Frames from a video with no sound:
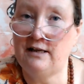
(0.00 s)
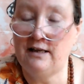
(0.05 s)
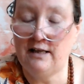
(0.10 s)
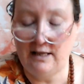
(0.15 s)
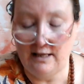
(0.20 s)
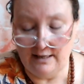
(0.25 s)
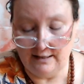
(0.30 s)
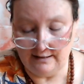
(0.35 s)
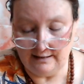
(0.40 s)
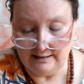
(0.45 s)

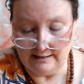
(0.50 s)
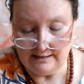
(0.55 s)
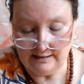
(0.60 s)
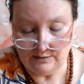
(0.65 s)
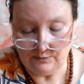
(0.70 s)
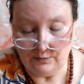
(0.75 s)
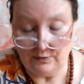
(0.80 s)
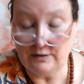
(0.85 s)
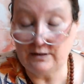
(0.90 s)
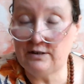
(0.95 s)
this is what
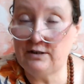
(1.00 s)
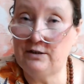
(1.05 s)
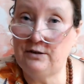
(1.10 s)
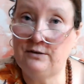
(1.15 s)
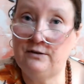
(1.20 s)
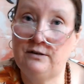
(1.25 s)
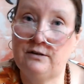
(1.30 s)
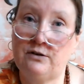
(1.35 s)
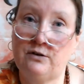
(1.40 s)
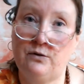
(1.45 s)
the
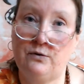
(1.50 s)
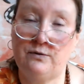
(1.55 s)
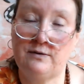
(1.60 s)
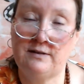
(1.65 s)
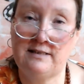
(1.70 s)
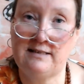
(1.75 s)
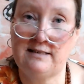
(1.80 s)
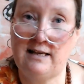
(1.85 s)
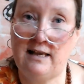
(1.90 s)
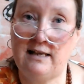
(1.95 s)
unicorn
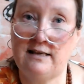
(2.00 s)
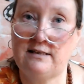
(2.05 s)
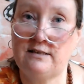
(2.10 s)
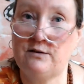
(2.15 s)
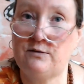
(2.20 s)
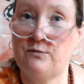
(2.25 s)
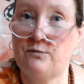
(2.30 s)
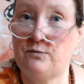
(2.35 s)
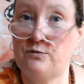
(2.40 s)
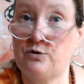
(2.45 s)
says:
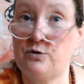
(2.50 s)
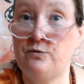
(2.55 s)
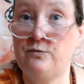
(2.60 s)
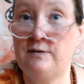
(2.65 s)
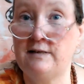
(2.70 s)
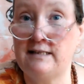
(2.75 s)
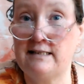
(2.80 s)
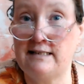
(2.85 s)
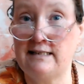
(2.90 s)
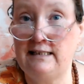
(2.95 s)
to
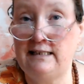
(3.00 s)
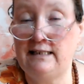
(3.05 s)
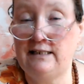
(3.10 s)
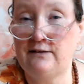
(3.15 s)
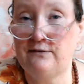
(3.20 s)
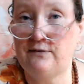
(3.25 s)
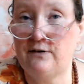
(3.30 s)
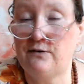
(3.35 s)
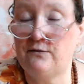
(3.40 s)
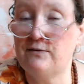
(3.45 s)

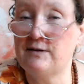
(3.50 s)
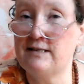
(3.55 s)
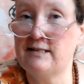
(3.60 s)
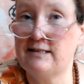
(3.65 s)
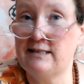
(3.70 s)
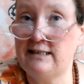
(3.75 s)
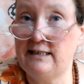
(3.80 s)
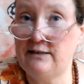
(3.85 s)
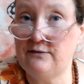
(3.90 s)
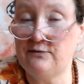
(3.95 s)

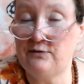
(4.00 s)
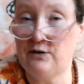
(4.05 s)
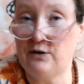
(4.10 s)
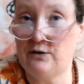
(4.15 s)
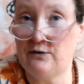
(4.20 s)
receive love,